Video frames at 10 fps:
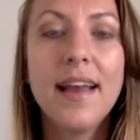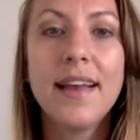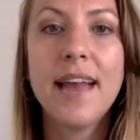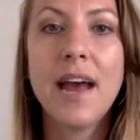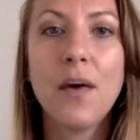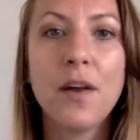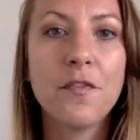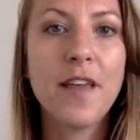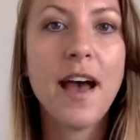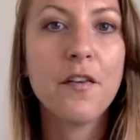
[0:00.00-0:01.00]
Now,
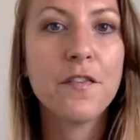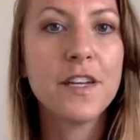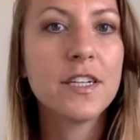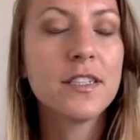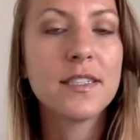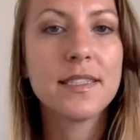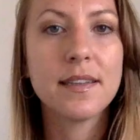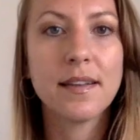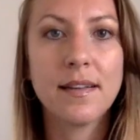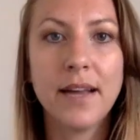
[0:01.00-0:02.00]
if that feels
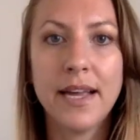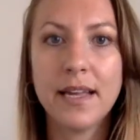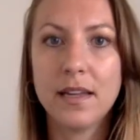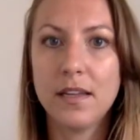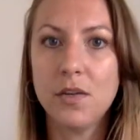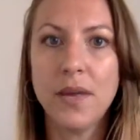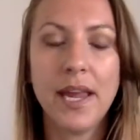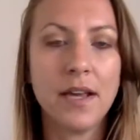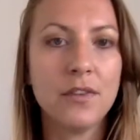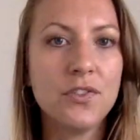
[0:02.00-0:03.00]
like you
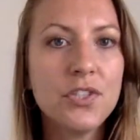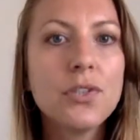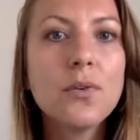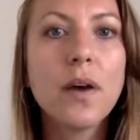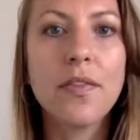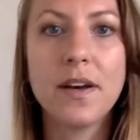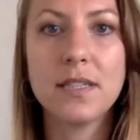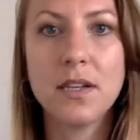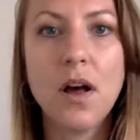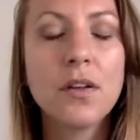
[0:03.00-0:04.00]
can't do
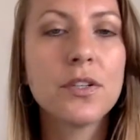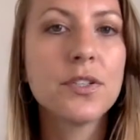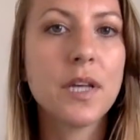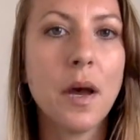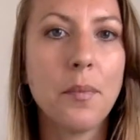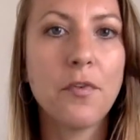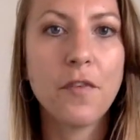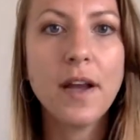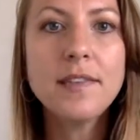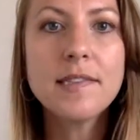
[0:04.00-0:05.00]
$1,000 up
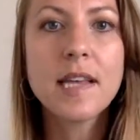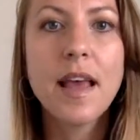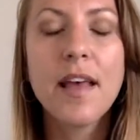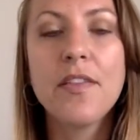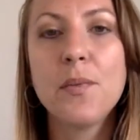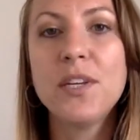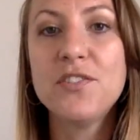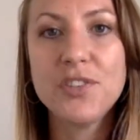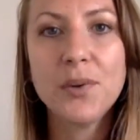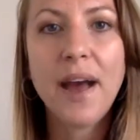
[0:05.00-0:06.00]
front, then we
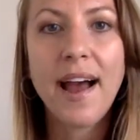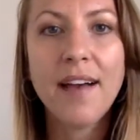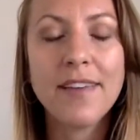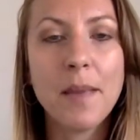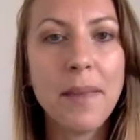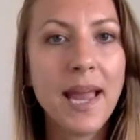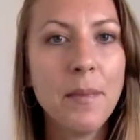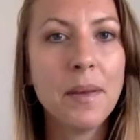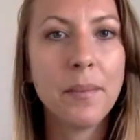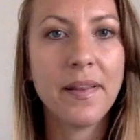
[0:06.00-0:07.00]
do have a
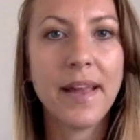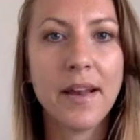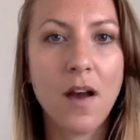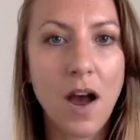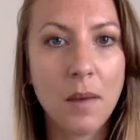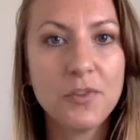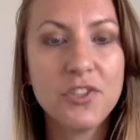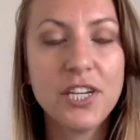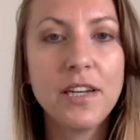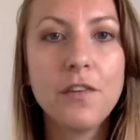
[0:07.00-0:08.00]
payment plan
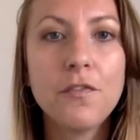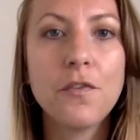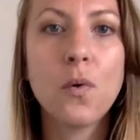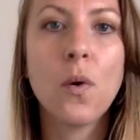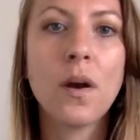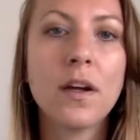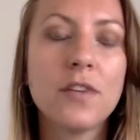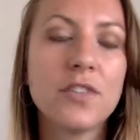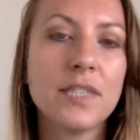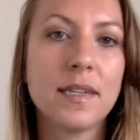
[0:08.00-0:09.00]
option for
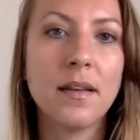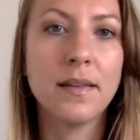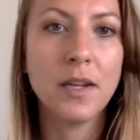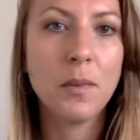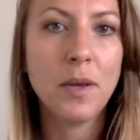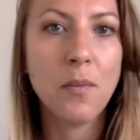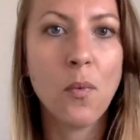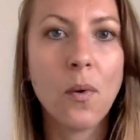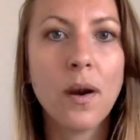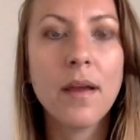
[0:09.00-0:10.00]
just a little bit
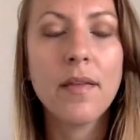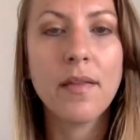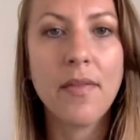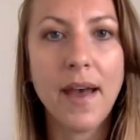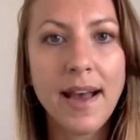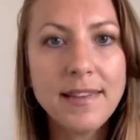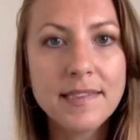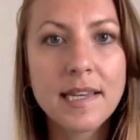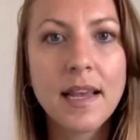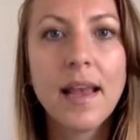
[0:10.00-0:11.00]
more than
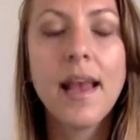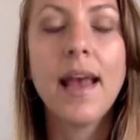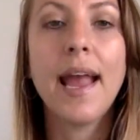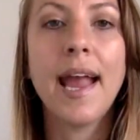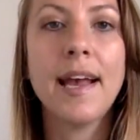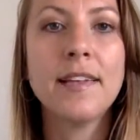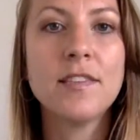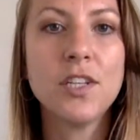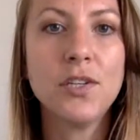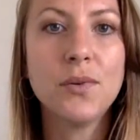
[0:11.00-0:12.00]
that.
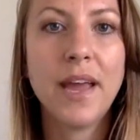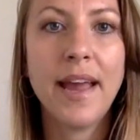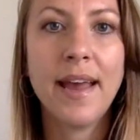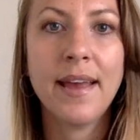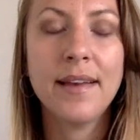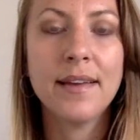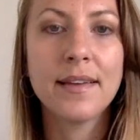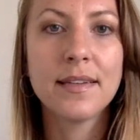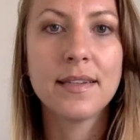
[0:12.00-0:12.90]
And you can